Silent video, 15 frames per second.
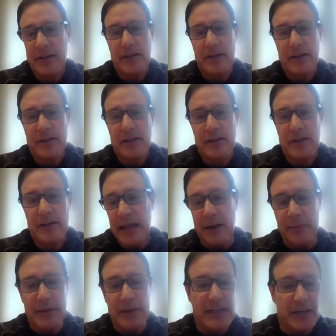
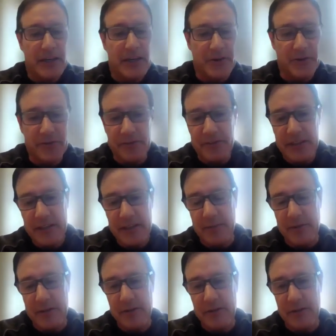how many years of
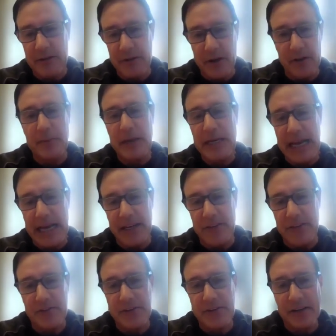income, all the mechanics
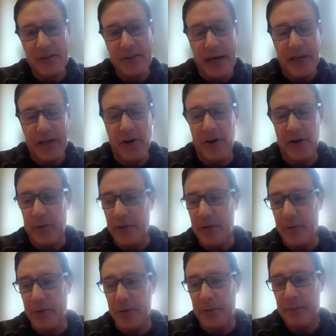you talked about, you already went
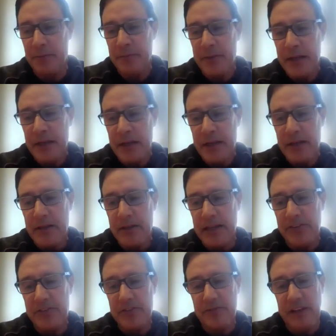through. They
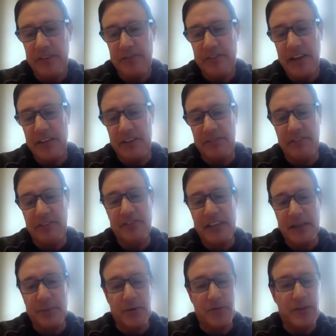found that
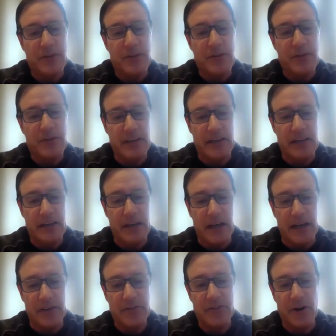15% of the
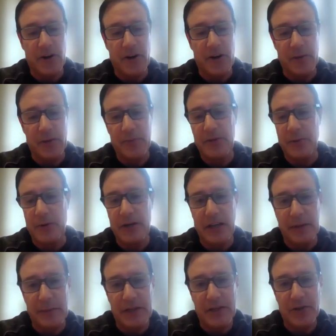startups that were claiming
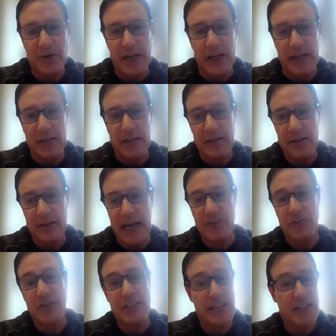the credit
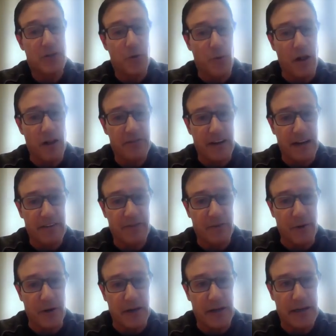actually didn't qualify
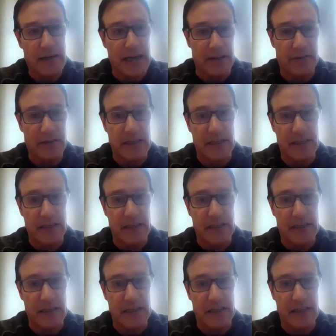for it. Yet